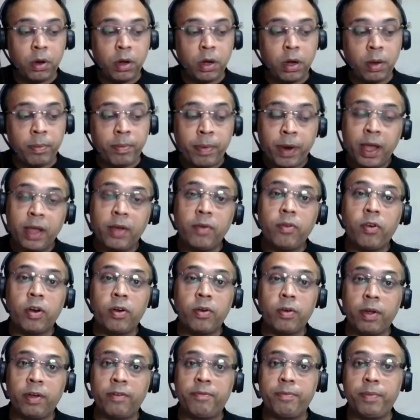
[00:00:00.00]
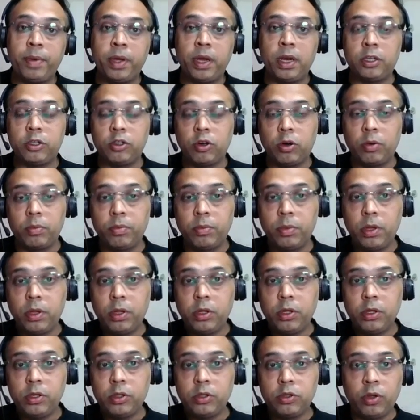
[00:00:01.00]
applying for FP&A job.
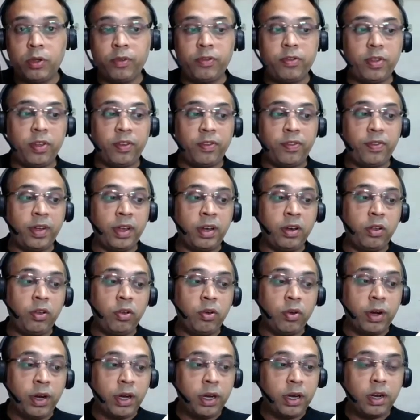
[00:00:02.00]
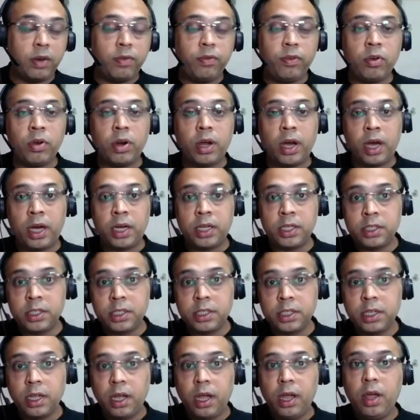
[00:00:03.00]
So if your interviewer
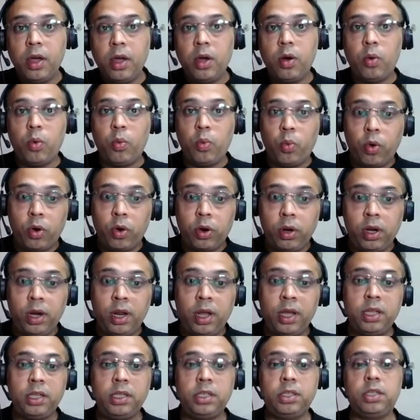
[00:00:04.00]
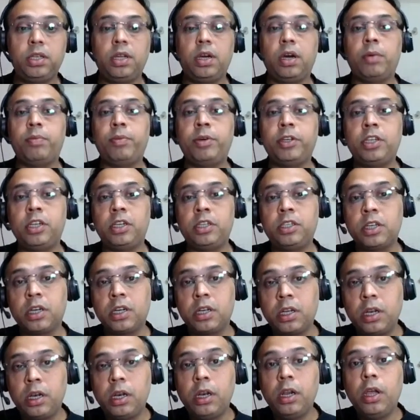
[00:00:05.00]
asks what is a budget
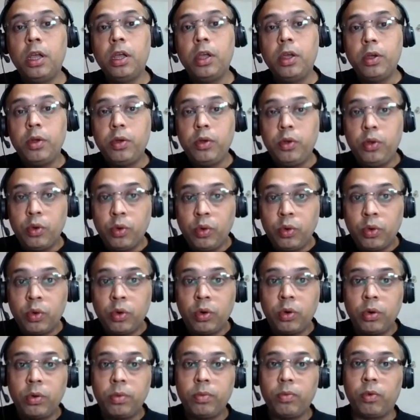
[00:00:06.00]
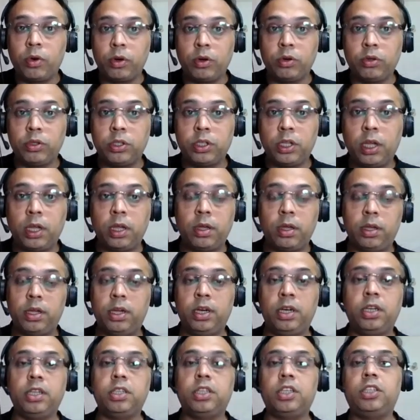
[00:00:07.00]
journal, you know what to say.
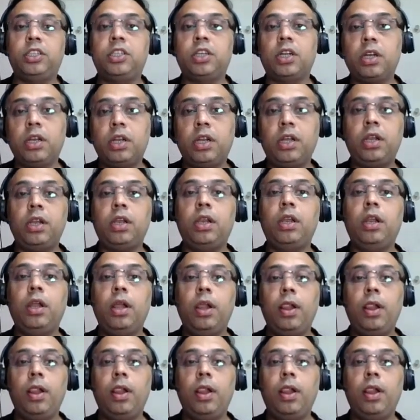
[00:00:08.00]
It is a journal